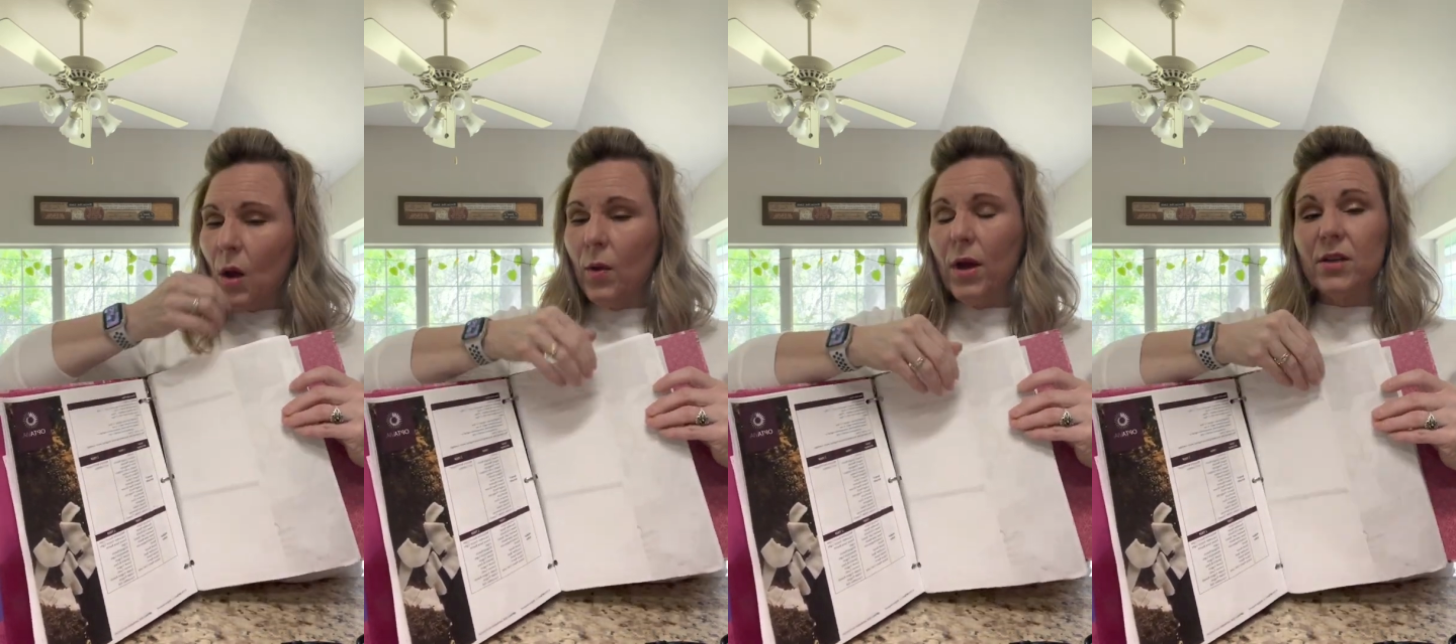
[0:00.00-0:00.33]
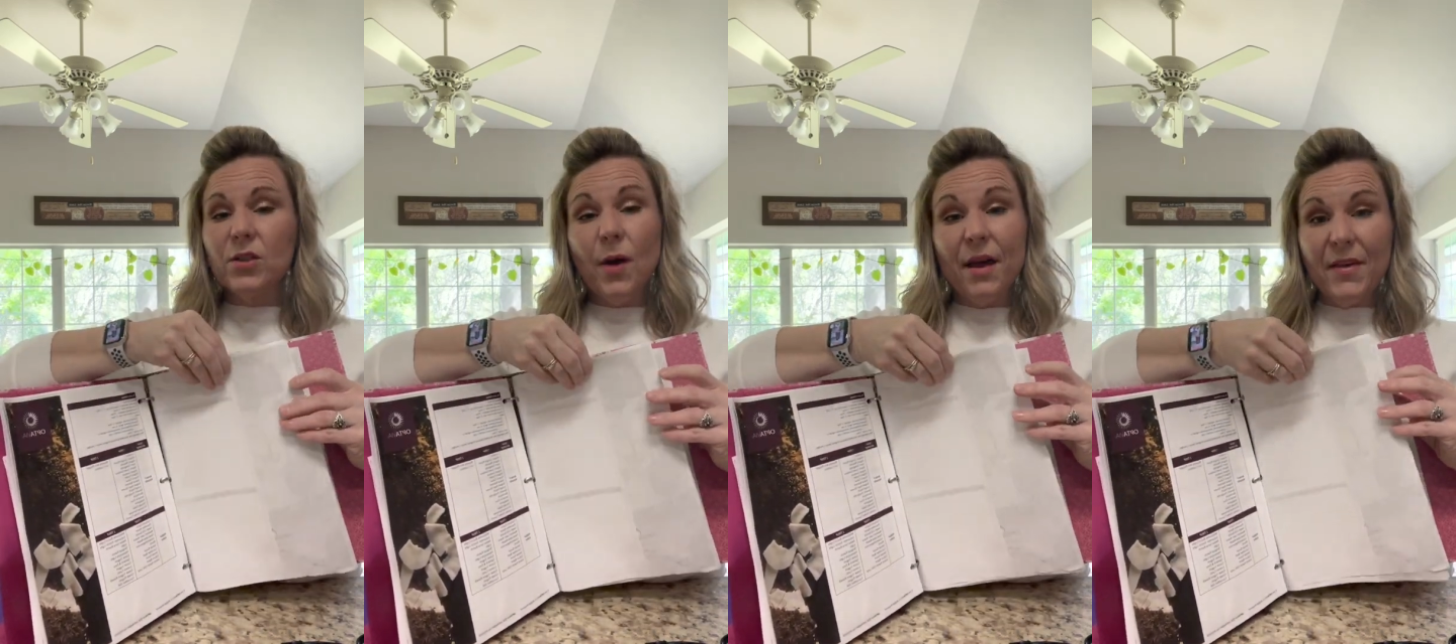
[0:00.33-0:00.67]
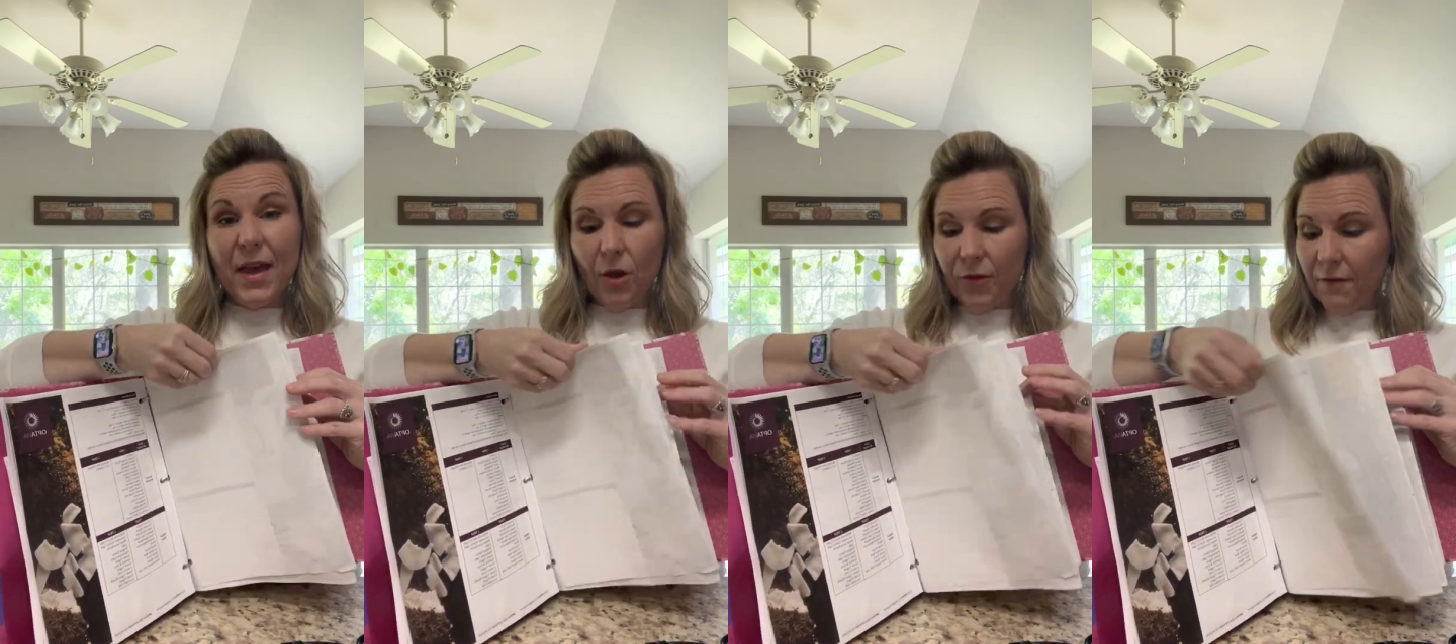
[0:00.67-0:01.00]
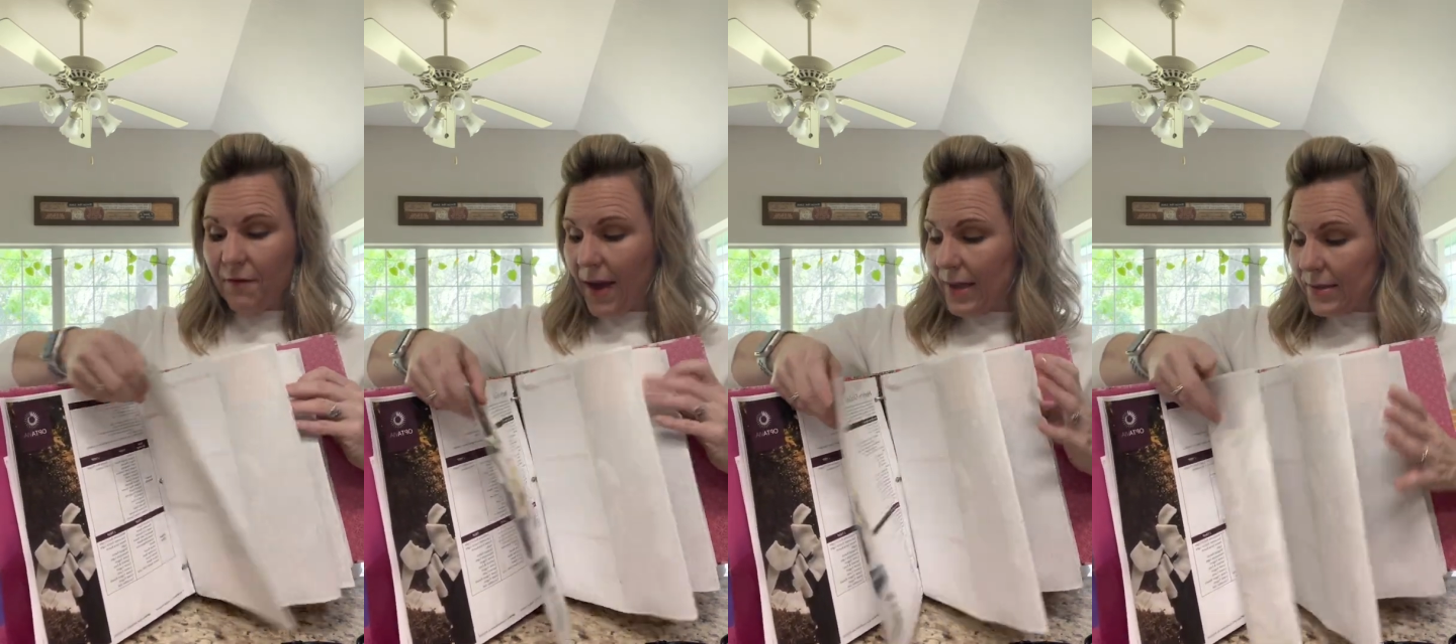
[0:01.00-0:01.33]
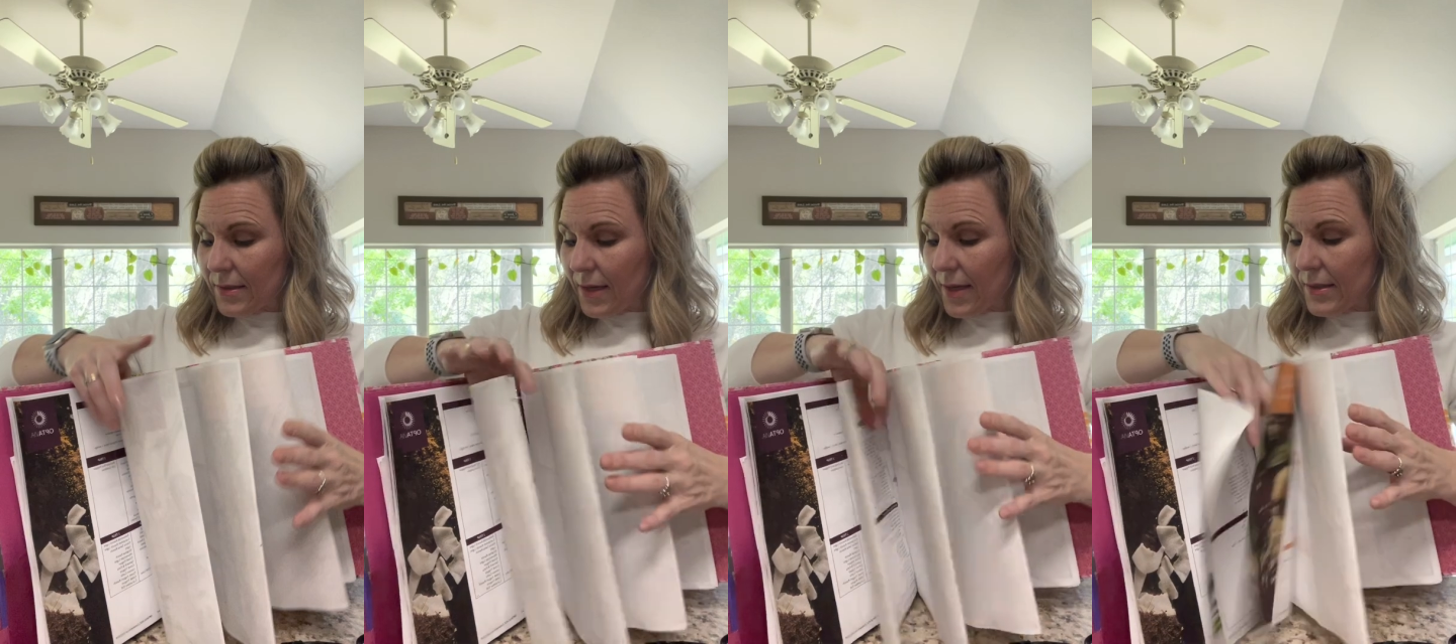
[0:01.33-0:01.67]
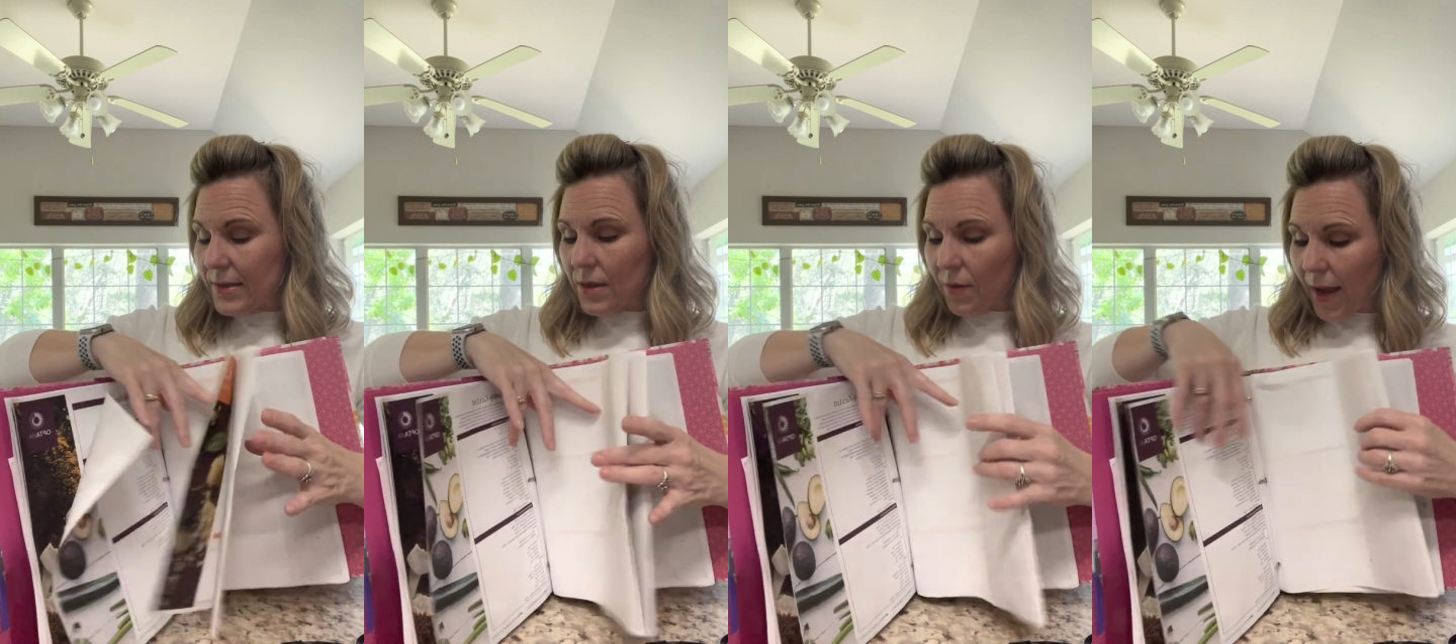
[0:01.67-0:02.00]
We also have a healthy fats
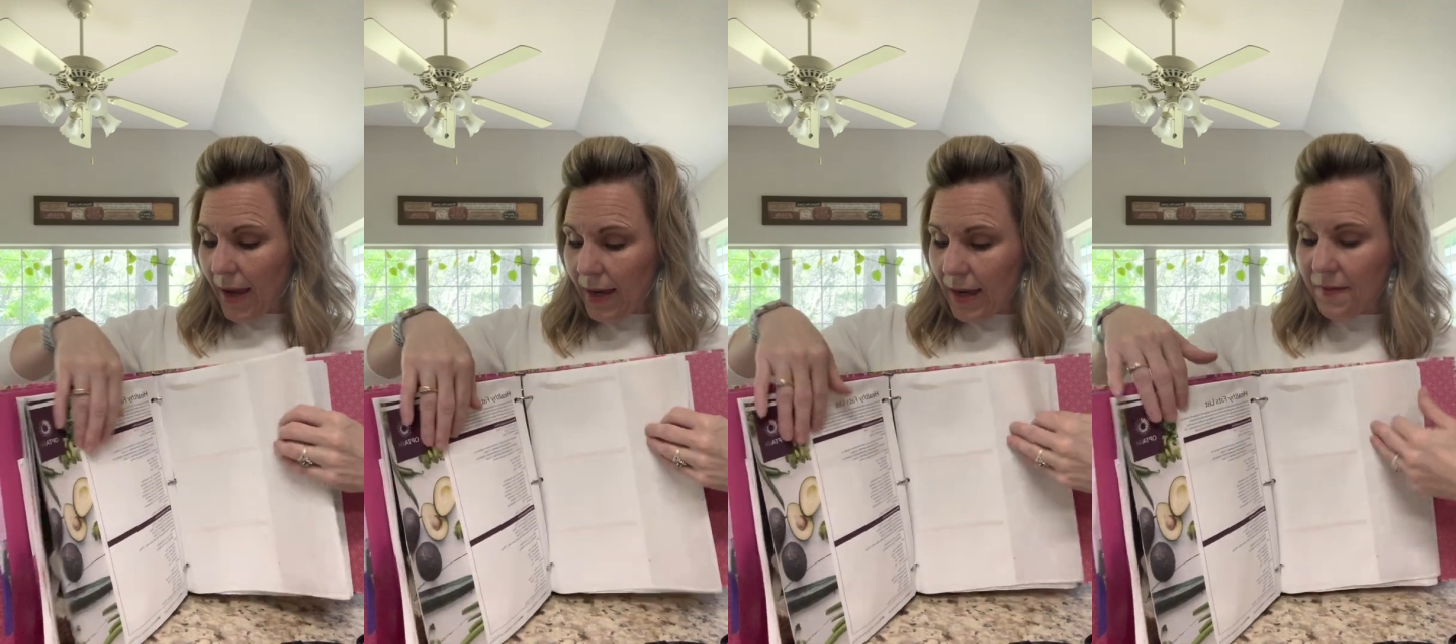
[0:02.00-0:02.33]
list, okay?